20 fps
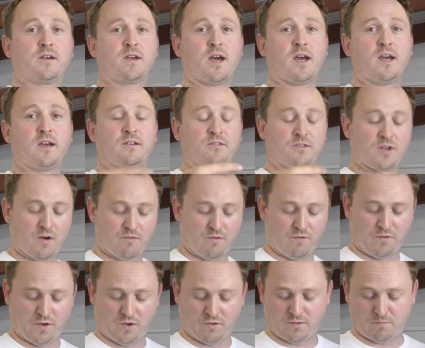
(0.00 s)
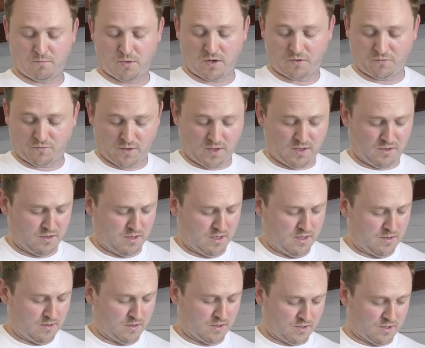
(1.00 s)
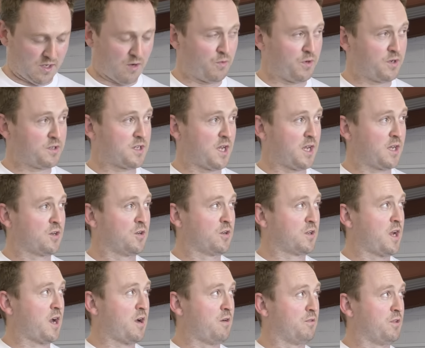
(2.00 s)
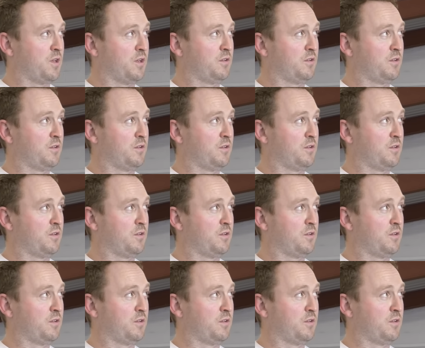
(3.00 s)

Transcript: okay? Because yeah. I refuse to breastfeed because I want to take good care of